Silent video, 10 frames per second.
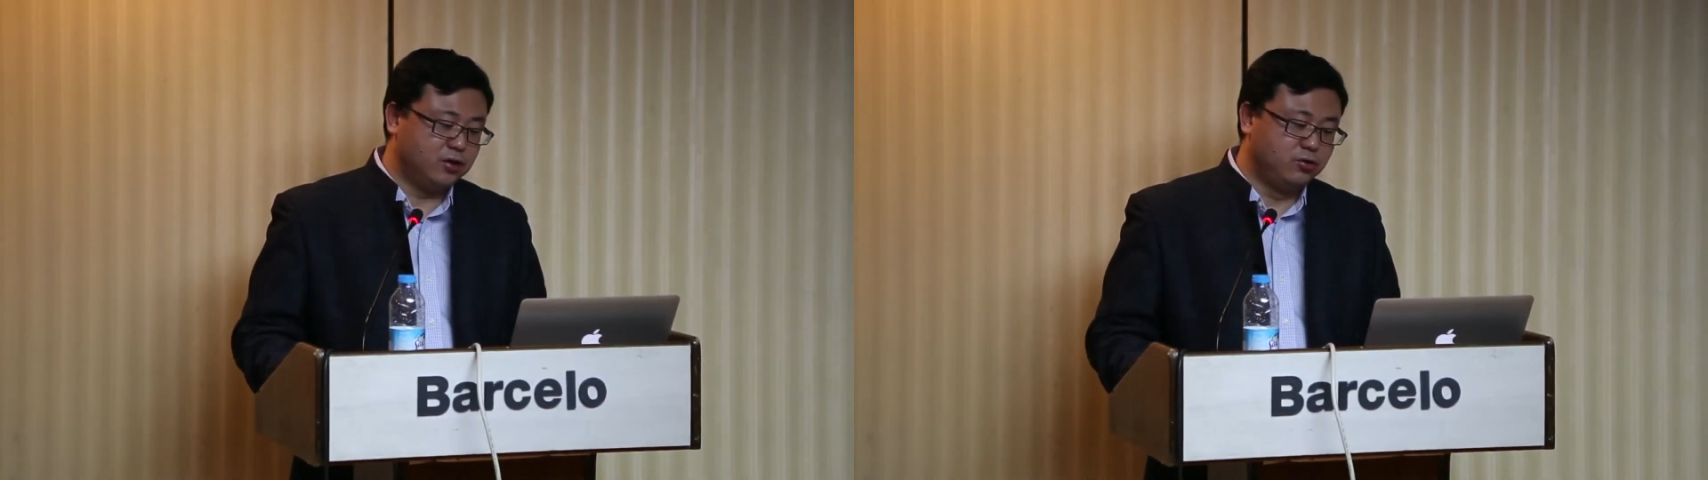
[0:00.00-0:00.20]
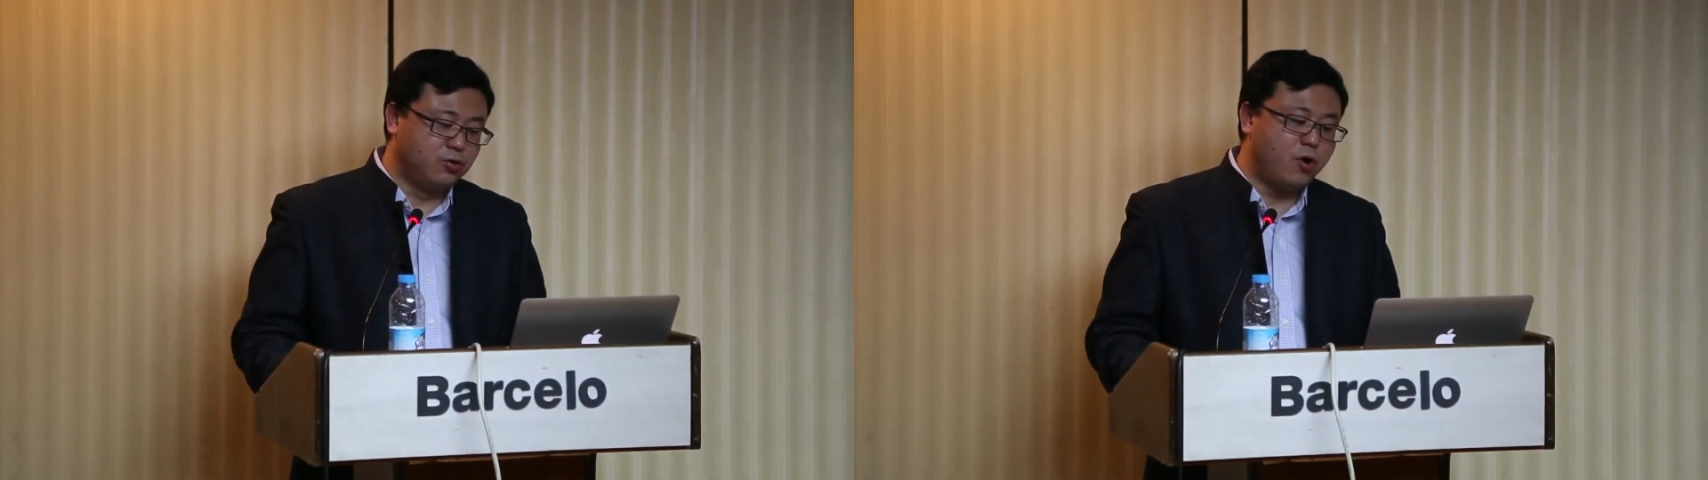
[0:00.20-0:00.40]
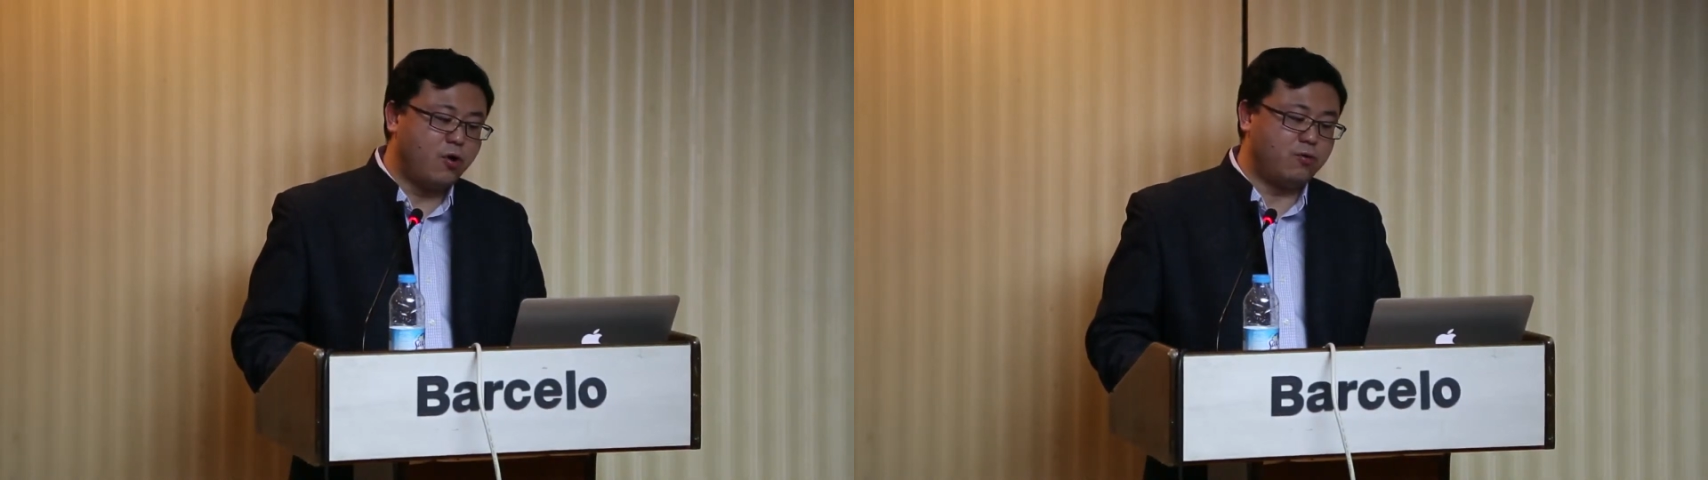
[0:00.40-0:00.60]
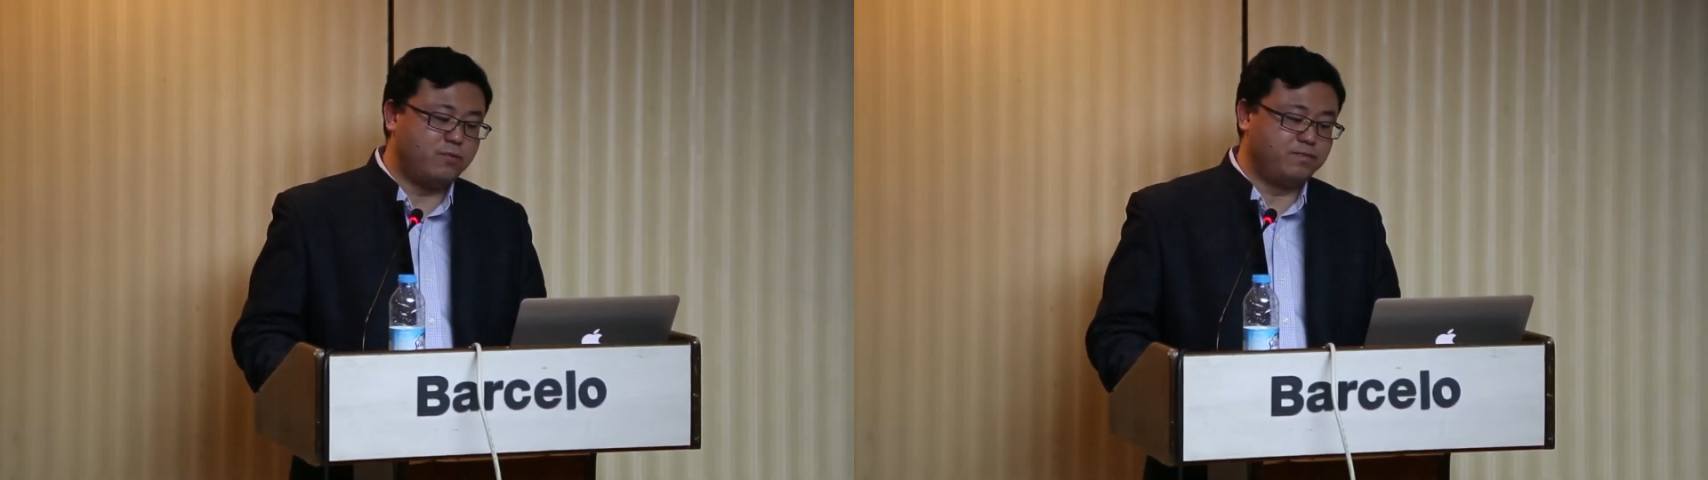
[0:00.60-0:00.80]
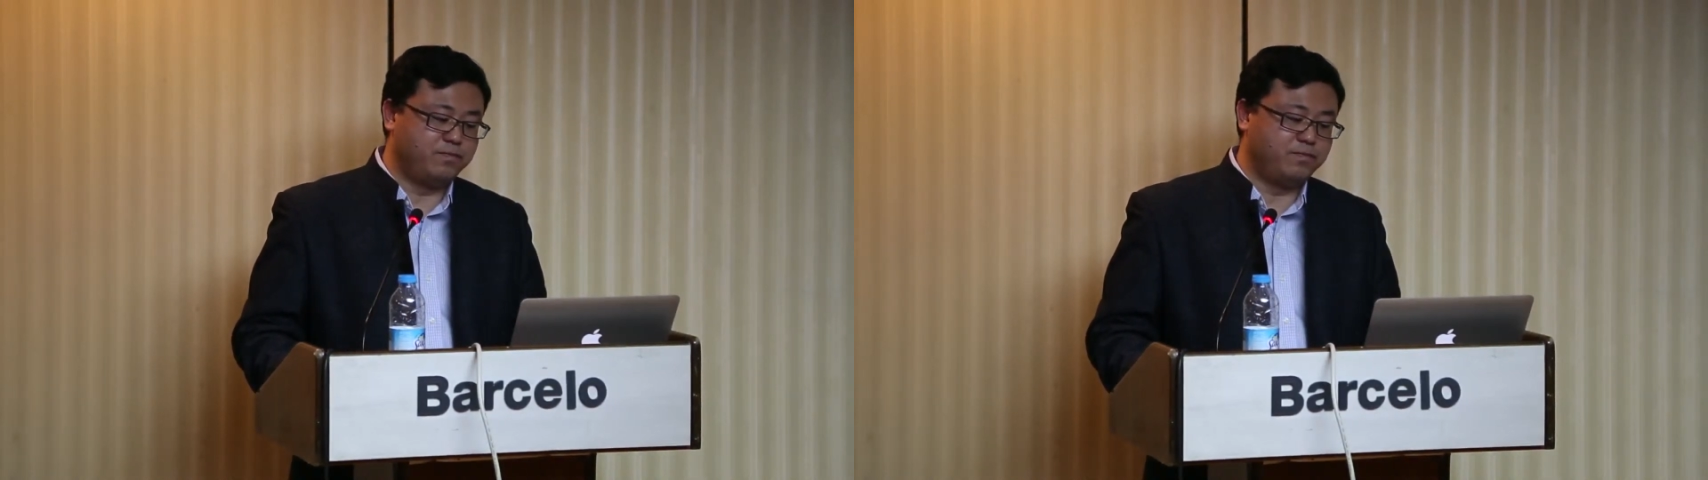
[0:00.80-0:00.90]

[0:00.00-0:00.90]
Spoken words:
norm